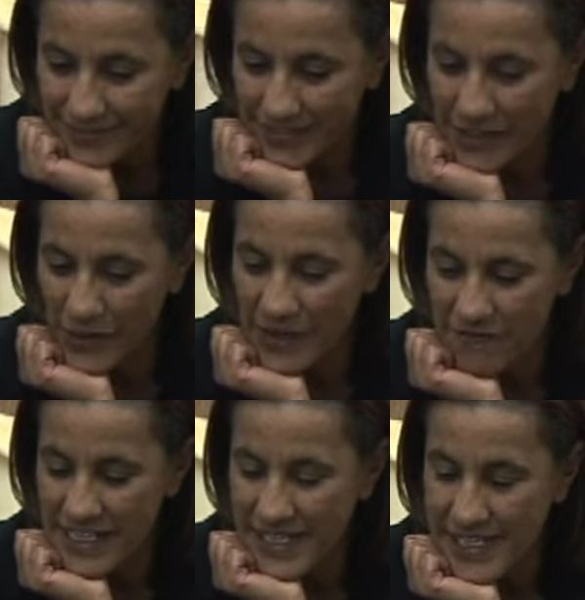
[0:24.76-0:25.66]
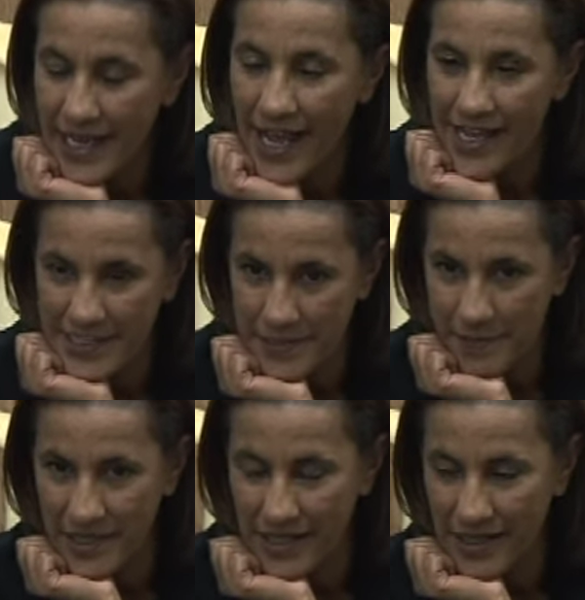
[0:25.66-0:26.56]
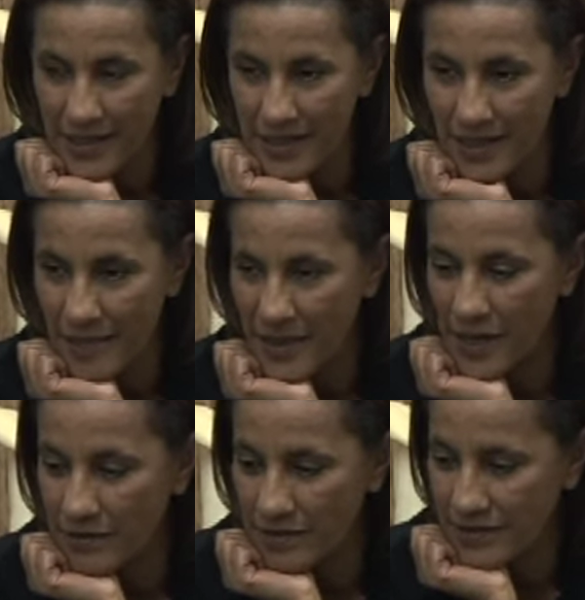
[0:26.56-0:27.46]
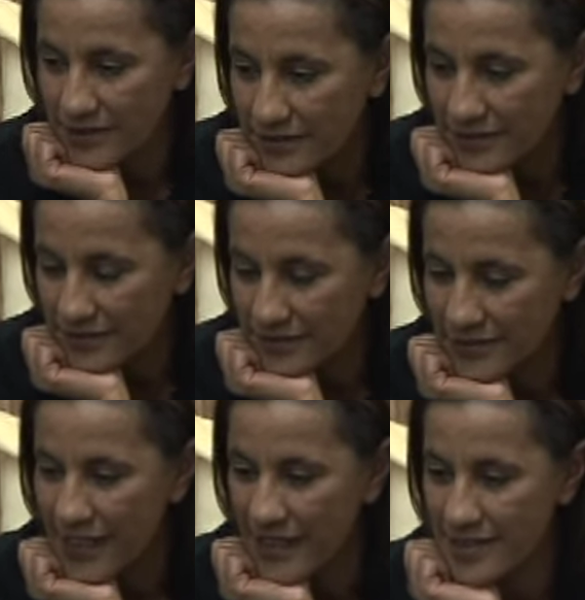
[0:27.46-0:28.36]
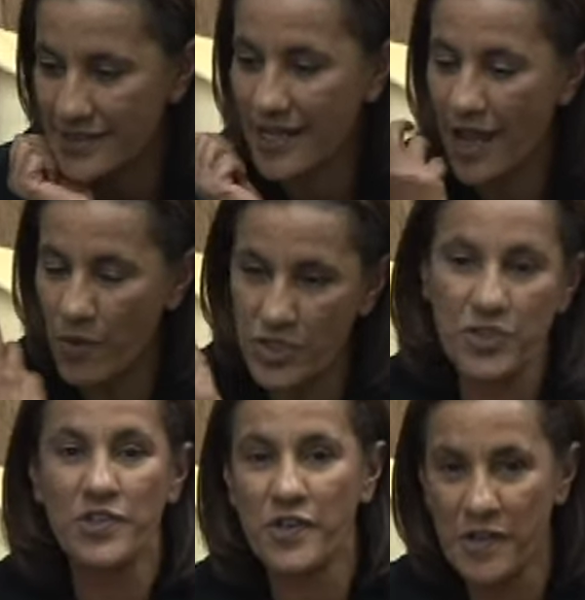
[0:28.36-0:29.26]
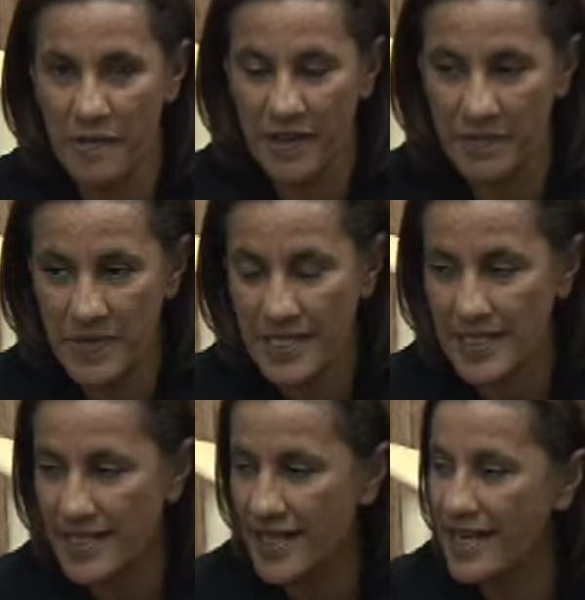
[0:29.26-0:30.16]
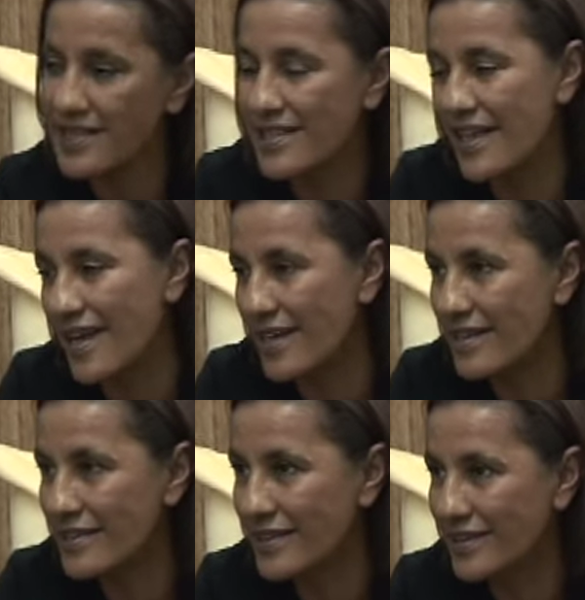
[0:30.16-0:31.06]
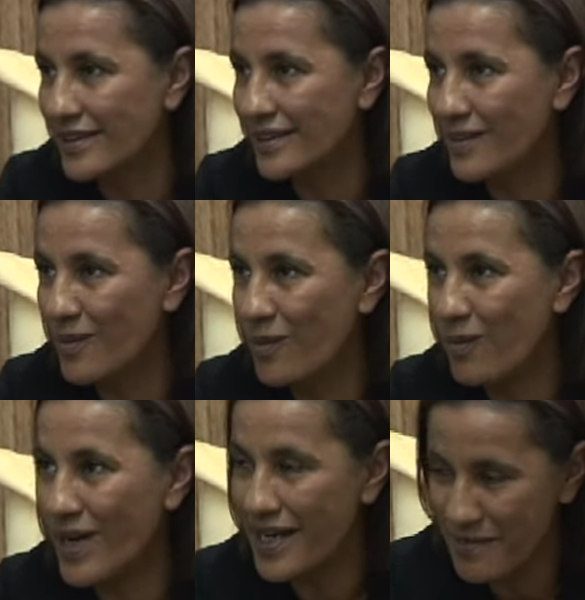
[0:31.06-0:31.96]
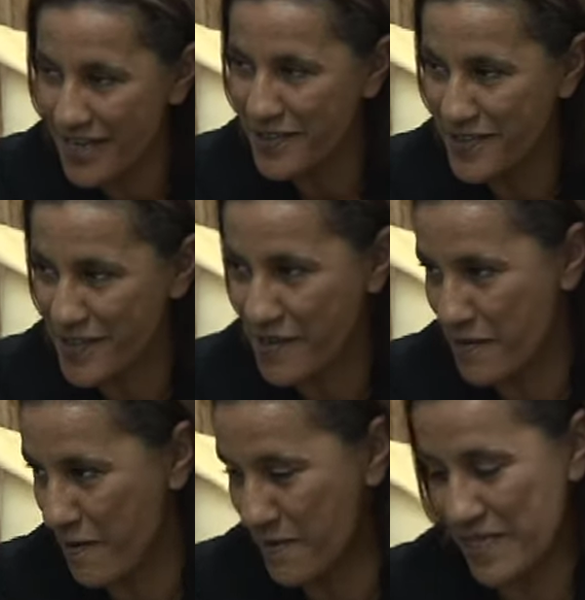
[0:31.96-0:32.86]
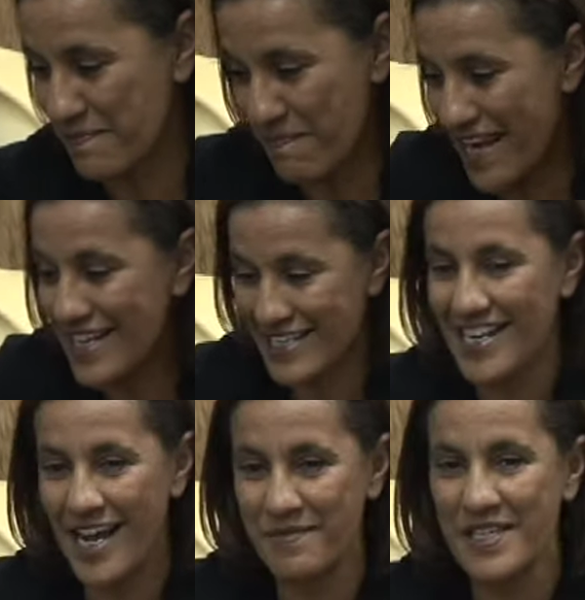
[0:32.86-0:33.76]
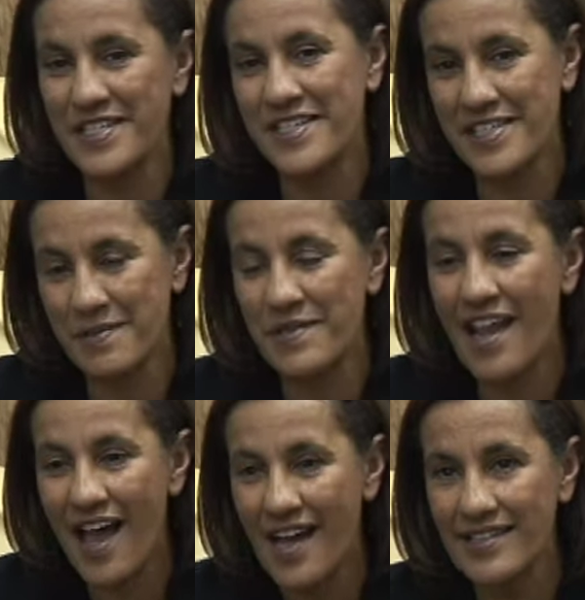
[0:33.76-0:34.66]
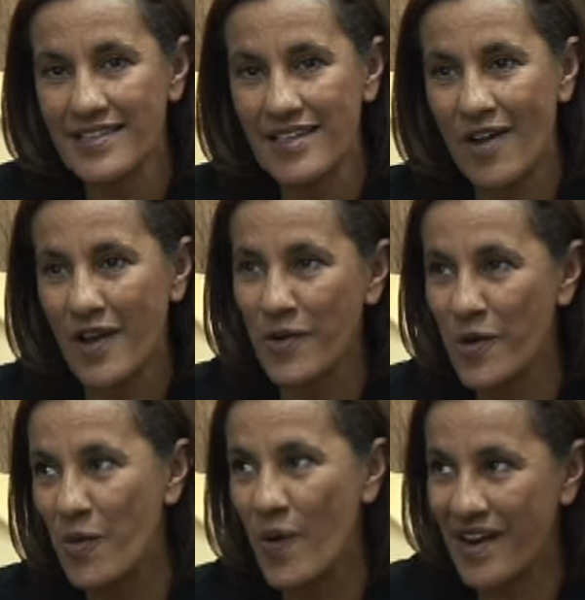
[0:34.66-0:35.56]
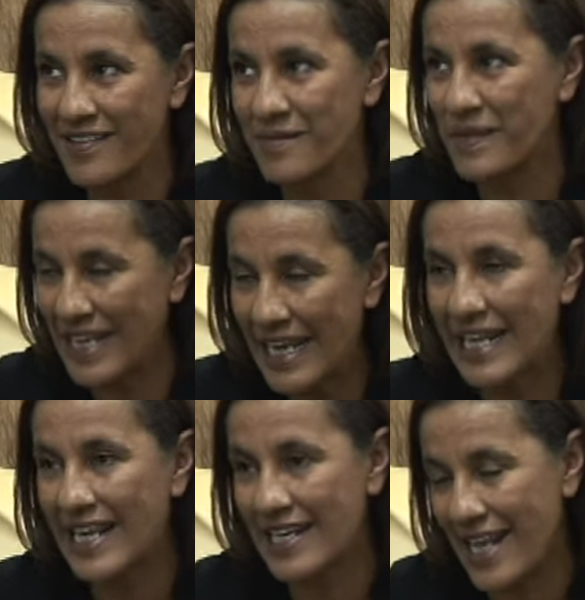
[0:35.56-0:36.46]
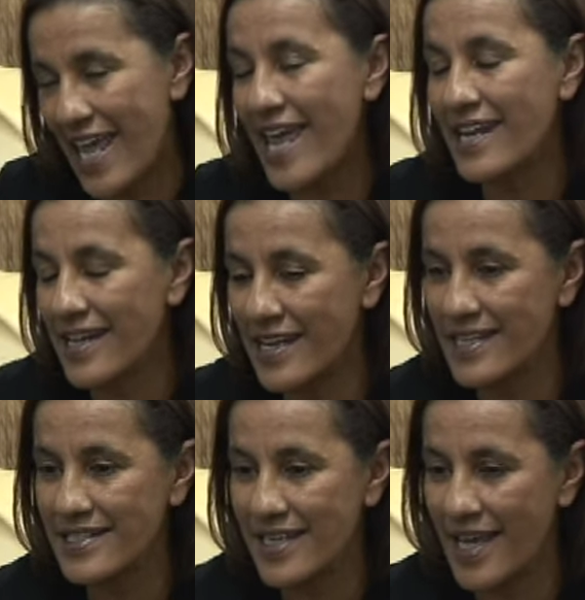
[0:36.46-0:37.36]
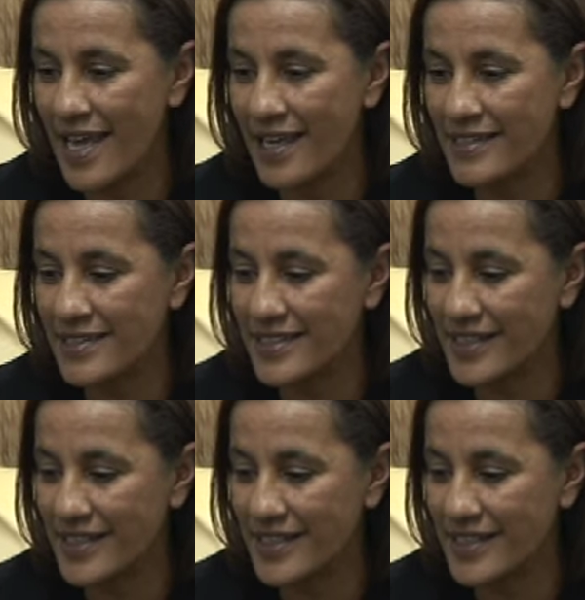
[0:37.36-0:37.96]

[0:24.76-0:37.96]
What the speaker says: when Vincent asked me about that, I want you to talk about the business, and I said, what am I going to talk about? Because many times it's just not, I don't know where the beginning and the end is, and